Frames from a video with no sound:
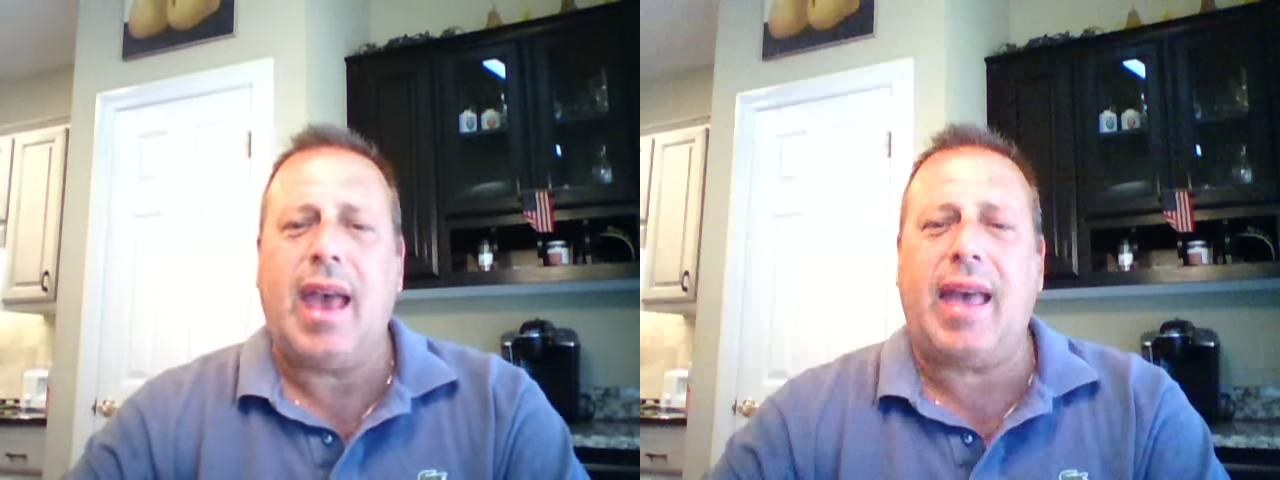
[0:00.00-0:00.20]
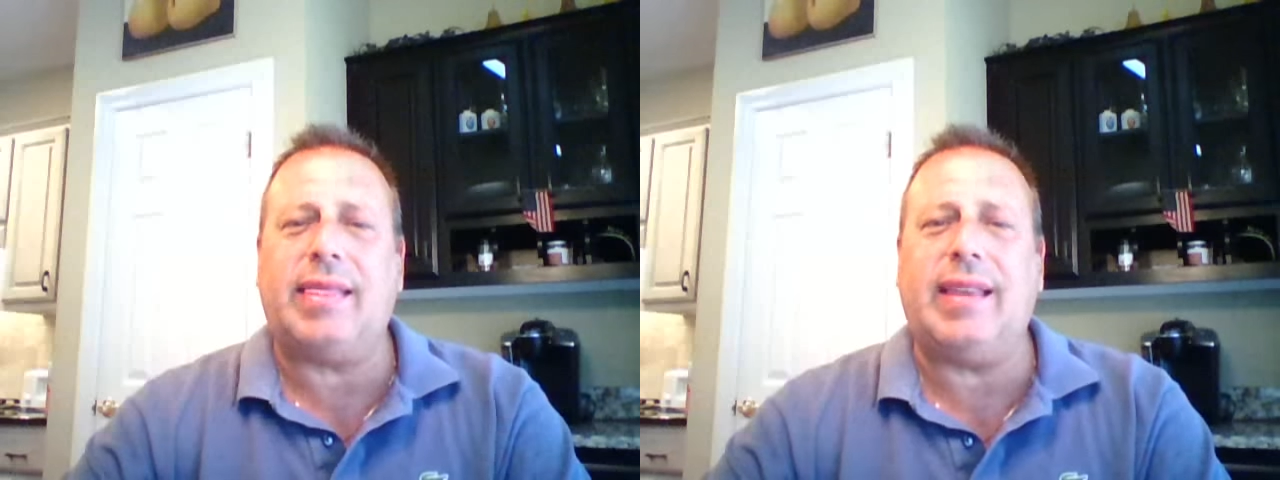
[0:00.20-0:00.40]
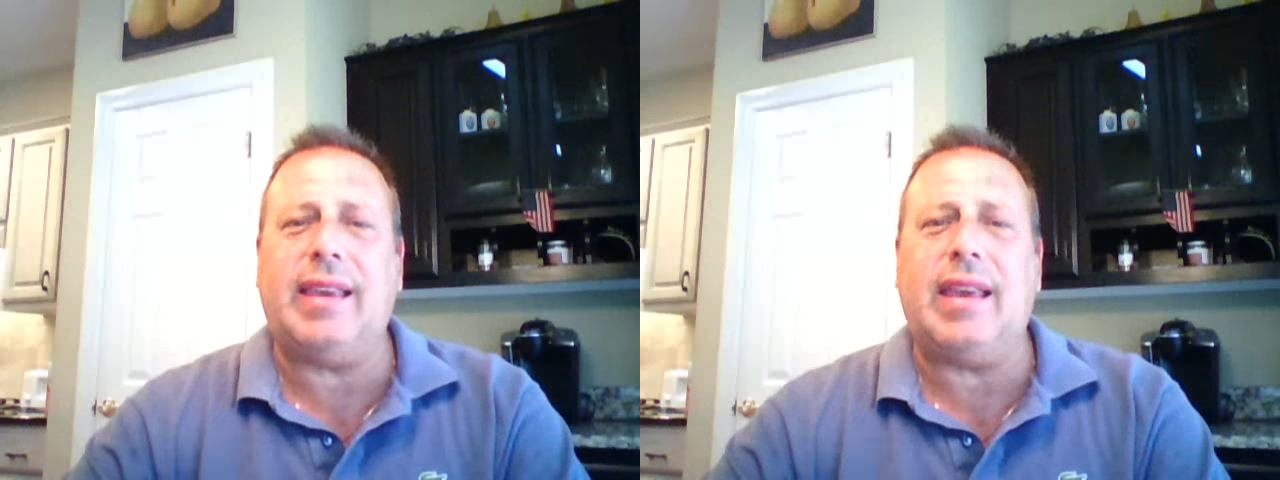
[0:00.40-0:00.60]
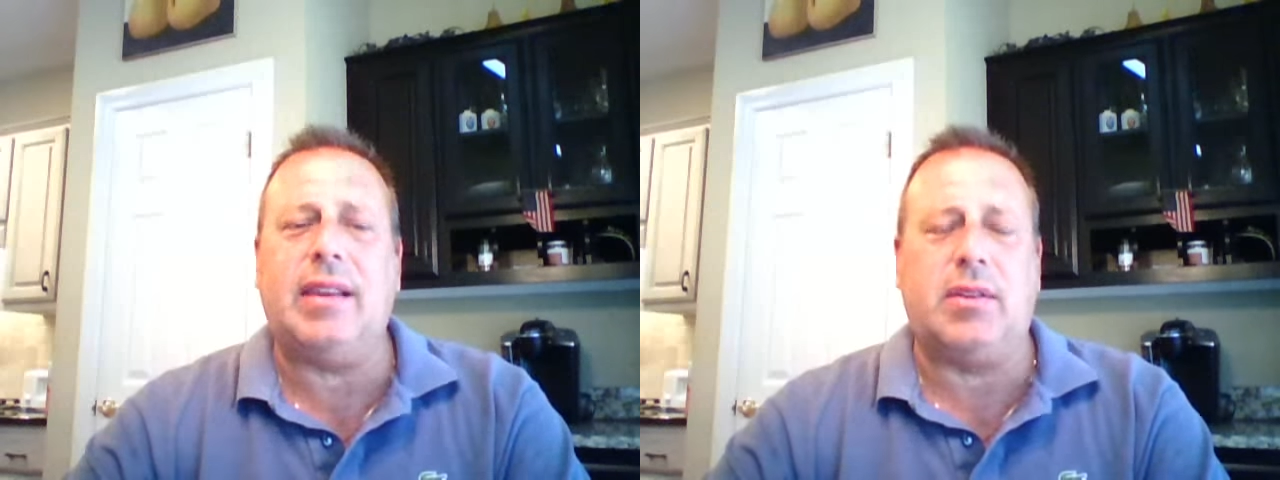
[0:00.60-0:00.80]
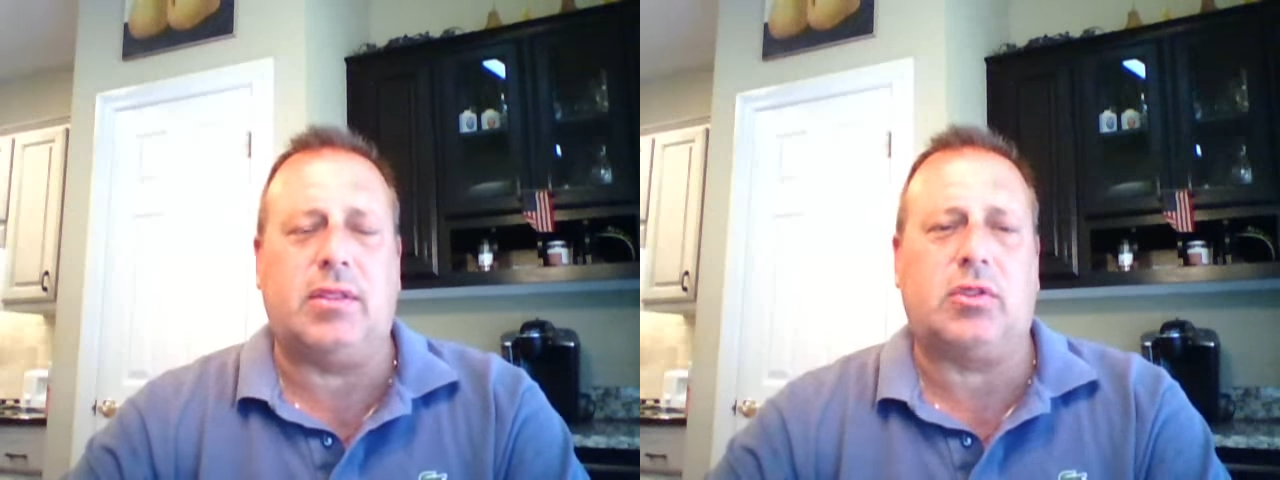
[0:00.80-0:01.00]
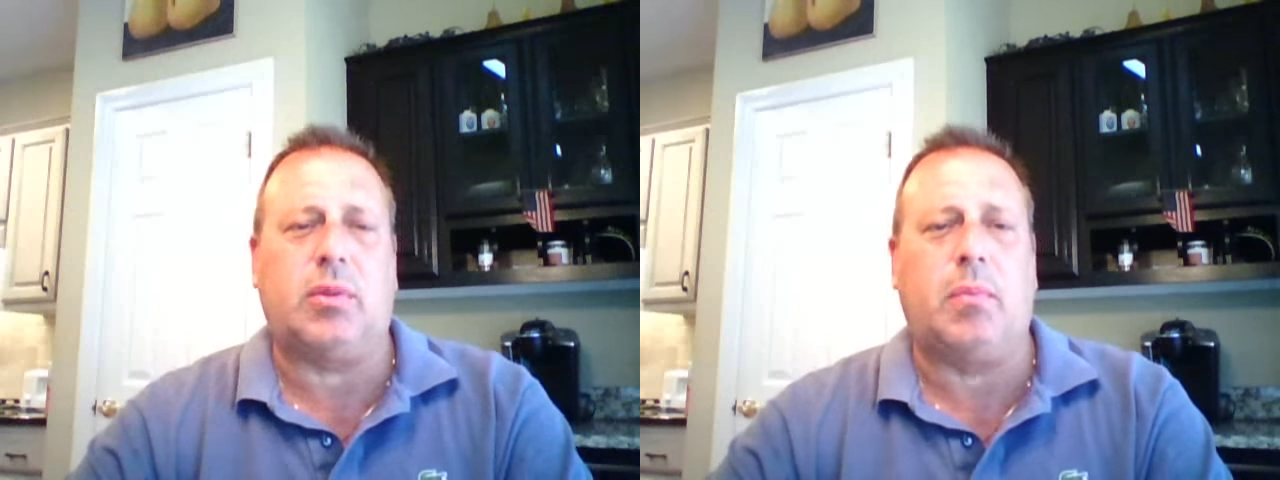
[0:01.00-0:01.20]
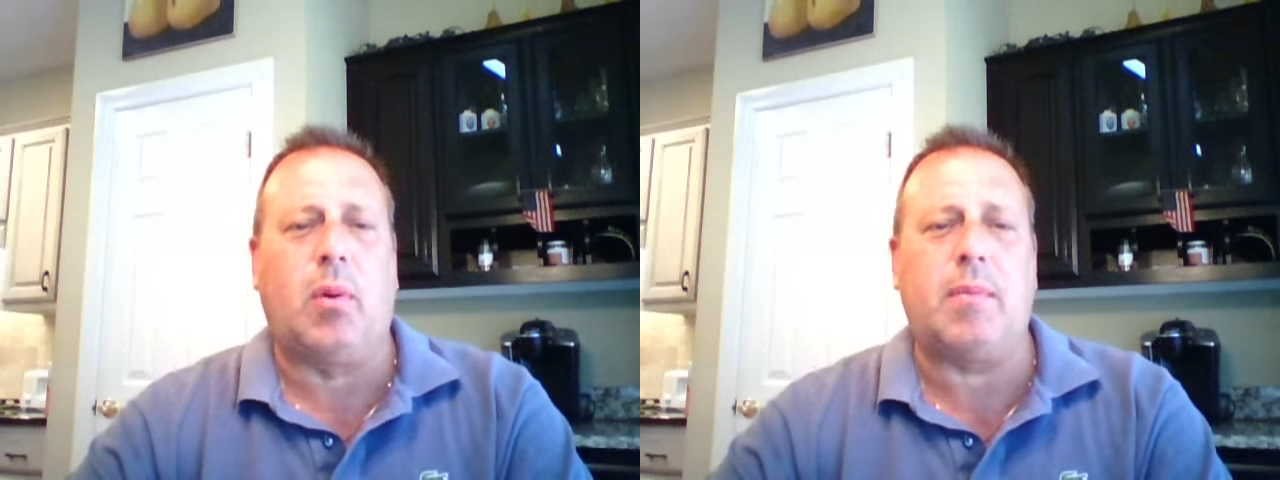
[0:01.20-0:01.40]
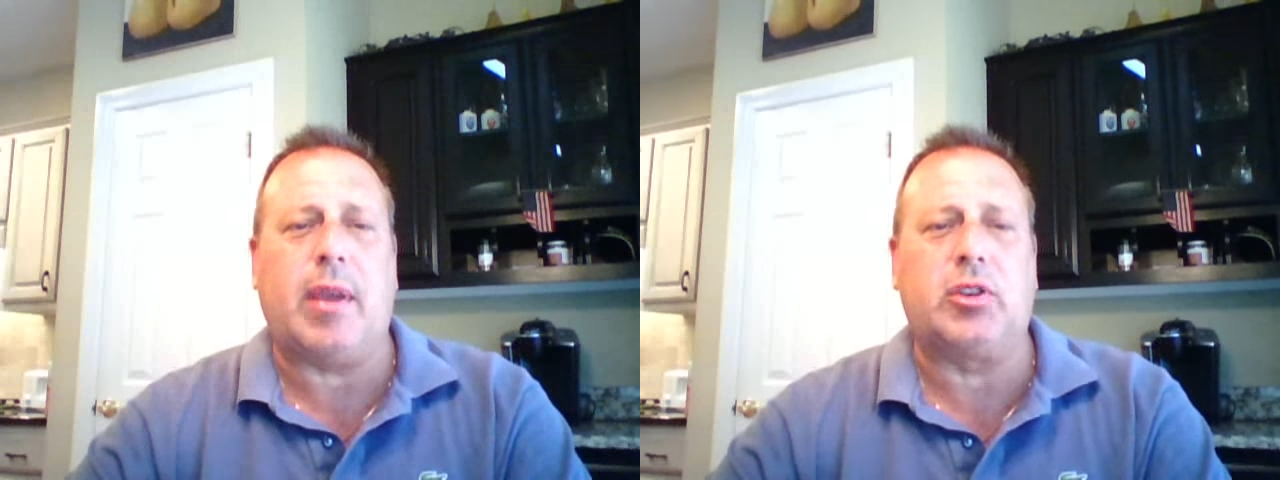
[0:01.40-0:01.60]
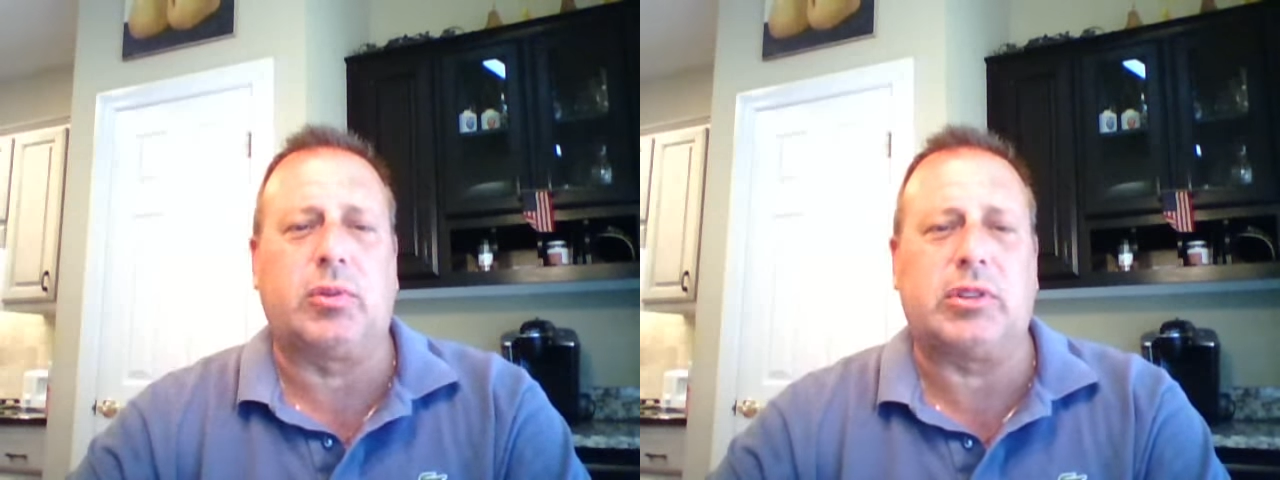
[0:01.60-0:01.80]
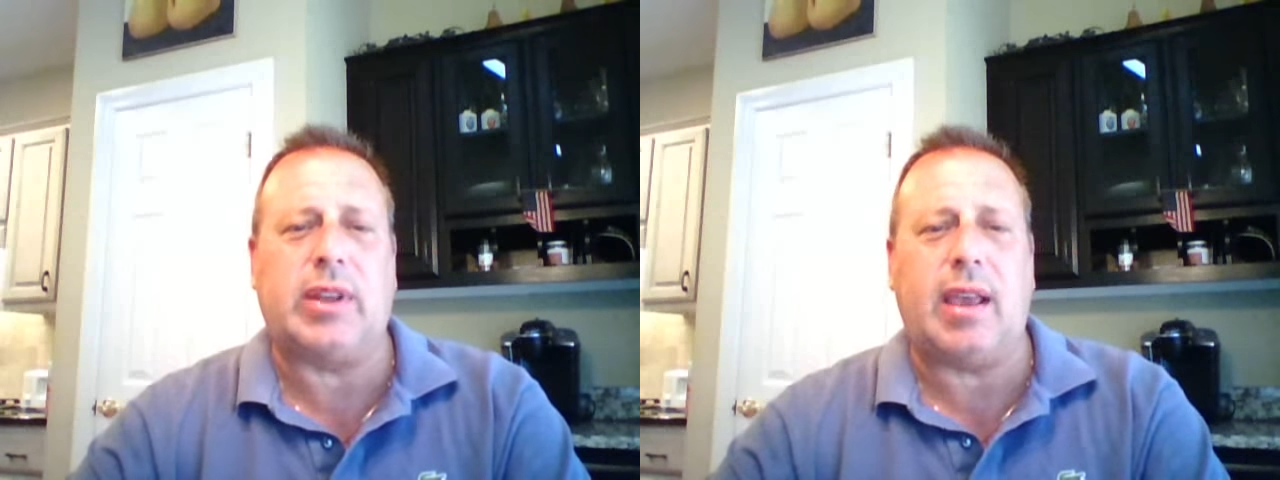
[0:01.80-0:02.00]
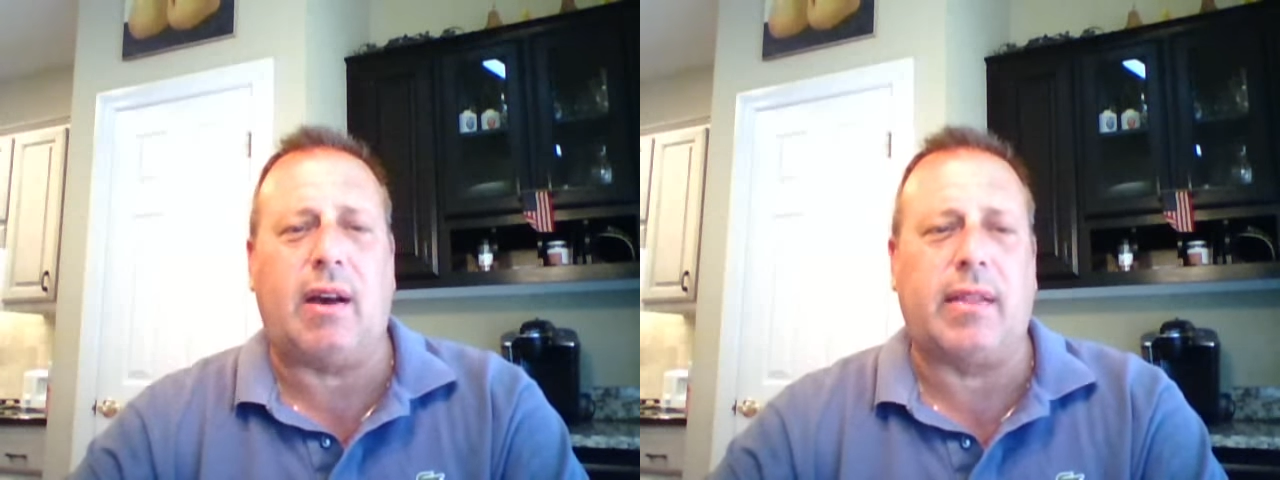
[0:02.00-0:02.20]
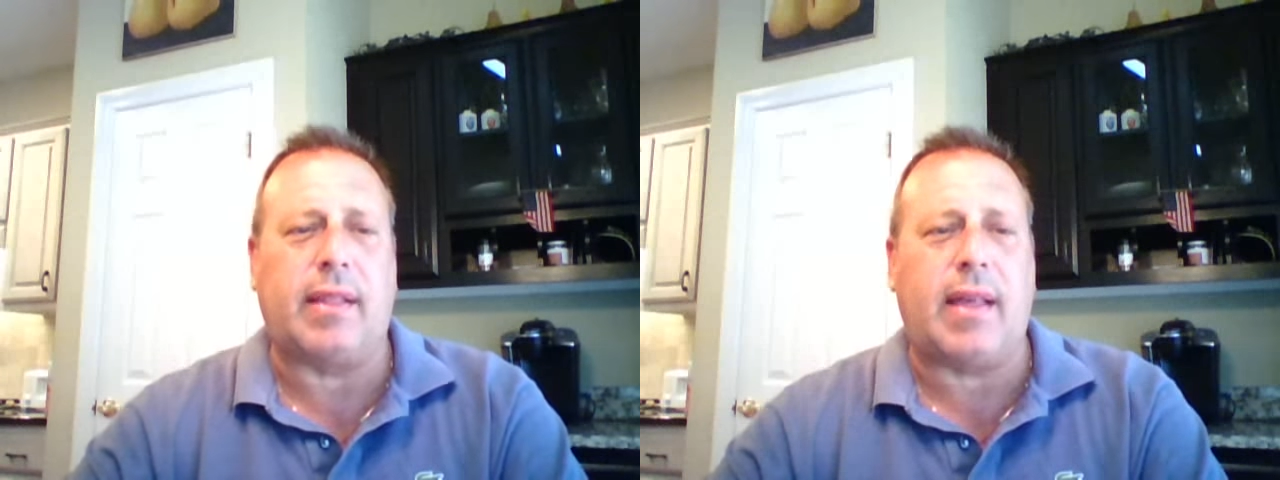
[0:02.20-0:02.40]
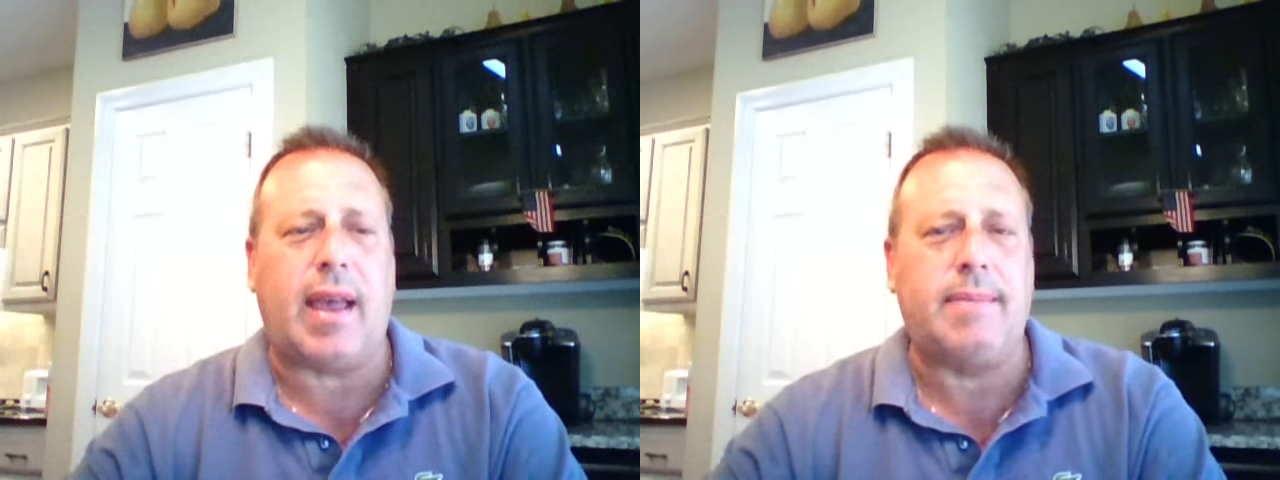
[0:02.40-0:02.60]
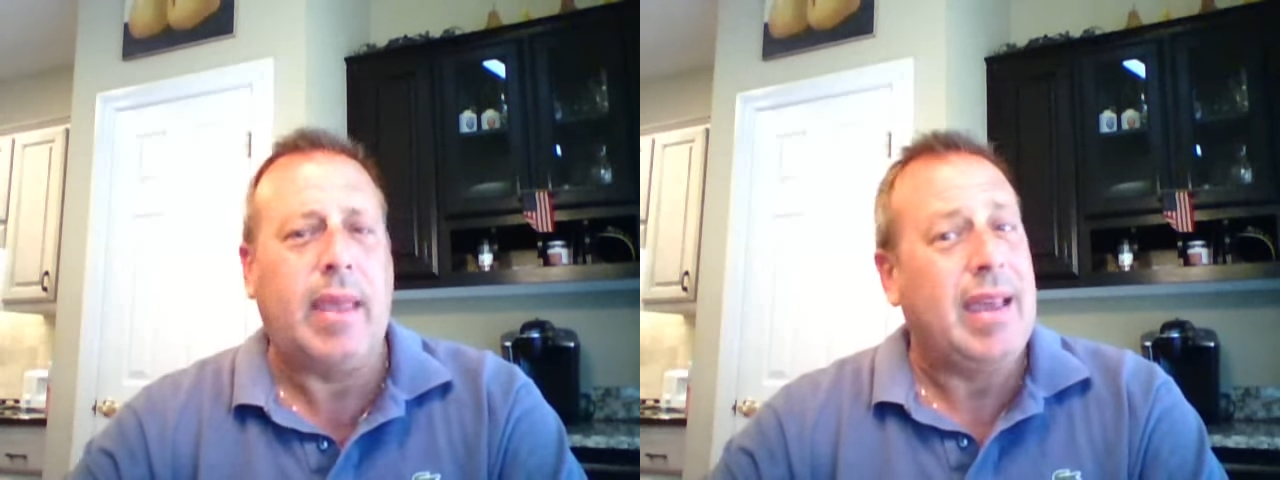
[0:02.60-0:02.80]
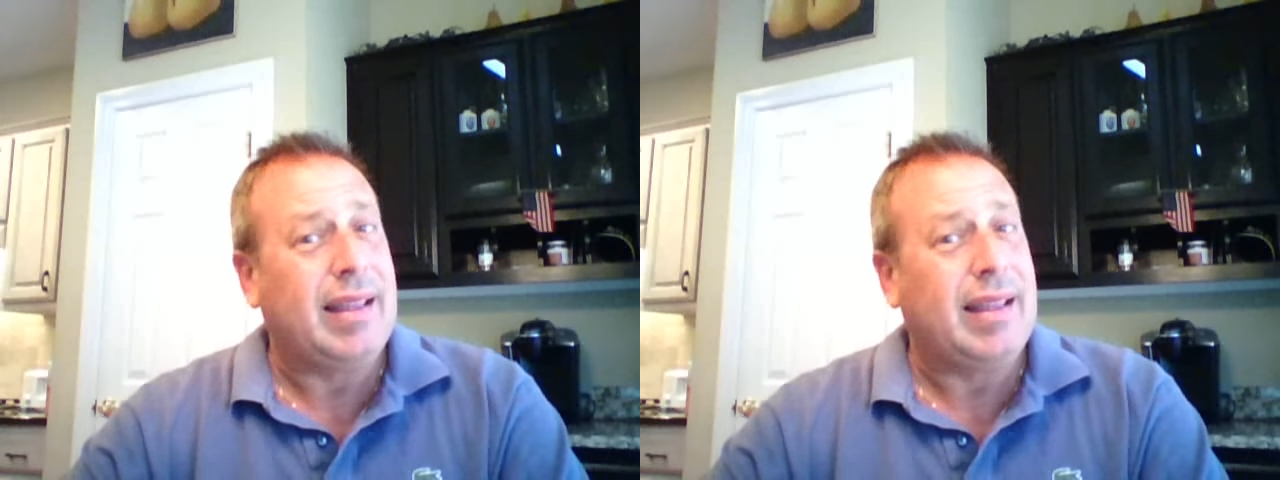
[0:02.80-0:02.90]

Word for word: at the end of this report. Make sure to stay on the line.